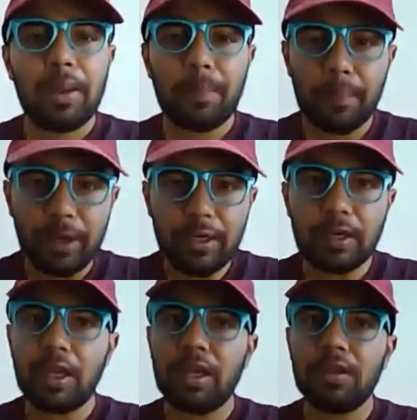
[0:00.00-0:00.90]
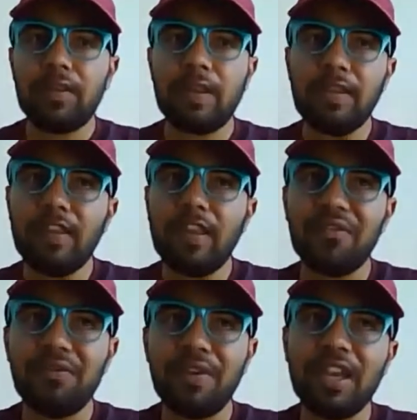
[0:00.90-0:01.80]
But since
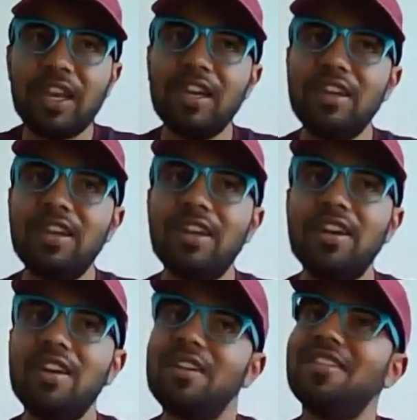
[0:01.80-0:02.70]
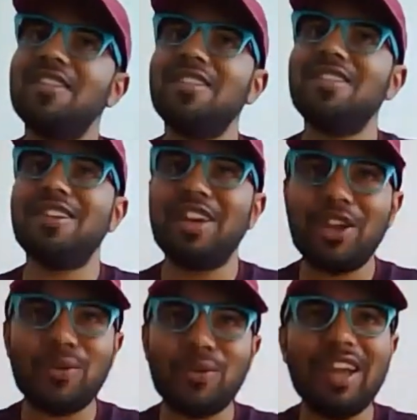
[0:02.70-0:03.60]
every kid
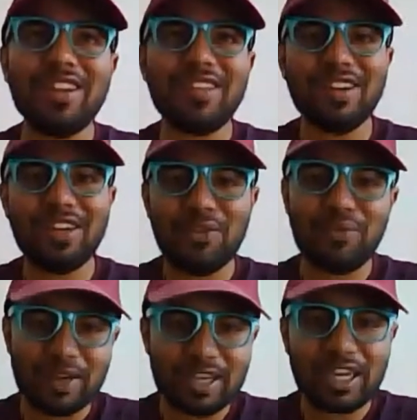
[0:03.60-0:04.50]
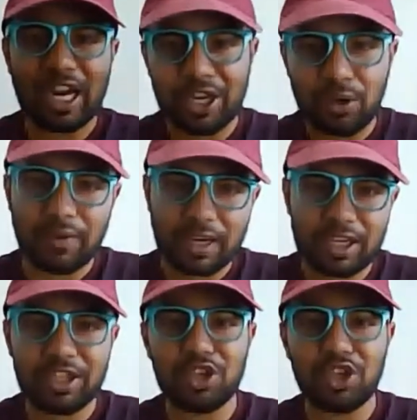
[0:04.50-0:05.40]
requires a different kind of
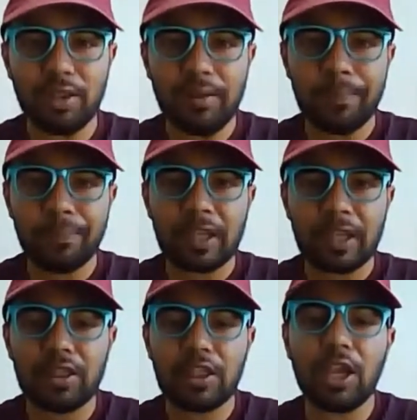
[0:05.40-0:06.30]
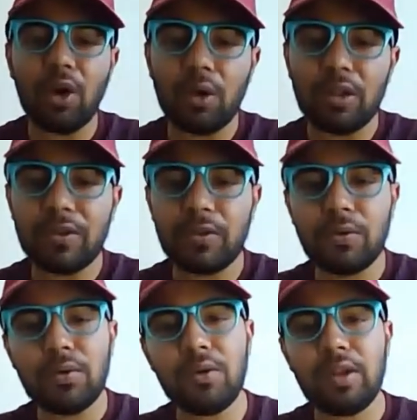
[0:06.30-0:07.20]
attention, they
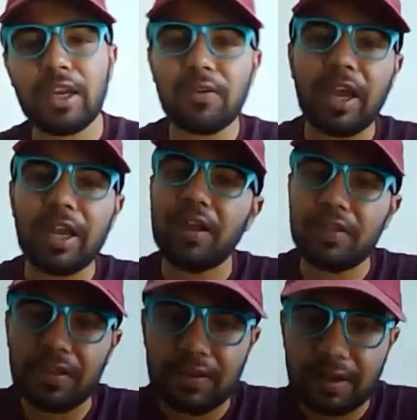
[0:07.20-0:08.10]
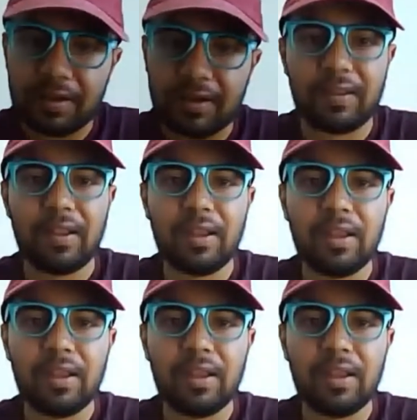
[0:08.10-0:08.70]
also require assistants